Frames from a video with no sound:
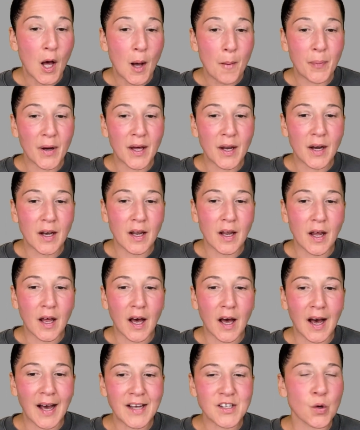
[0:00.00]
But
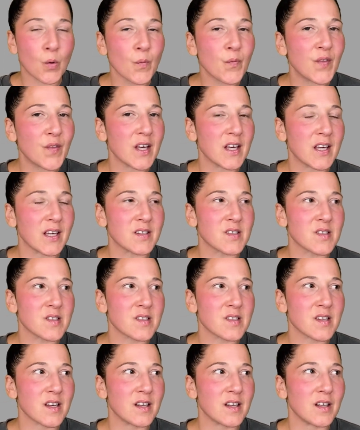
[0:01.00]
I don't think
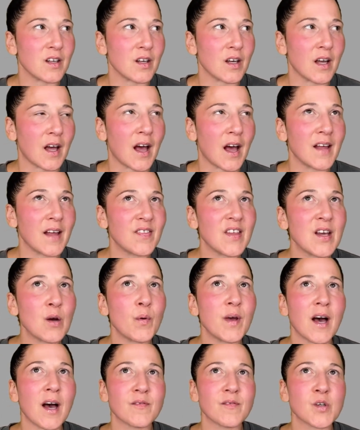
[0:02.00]
it's, I think
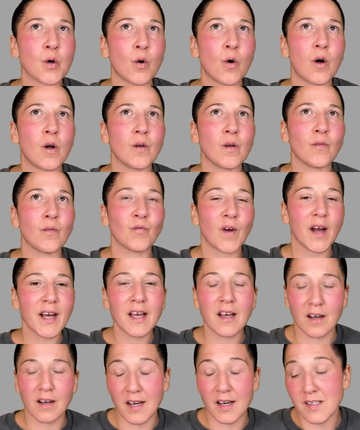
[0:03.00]
we have to all
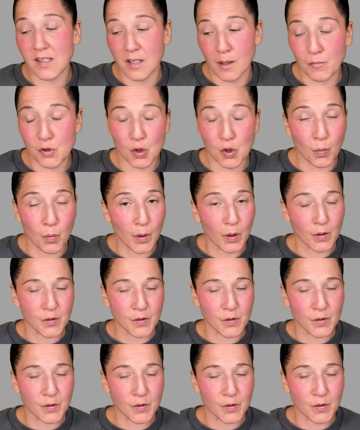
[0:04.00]
recognize, and I'm sure we all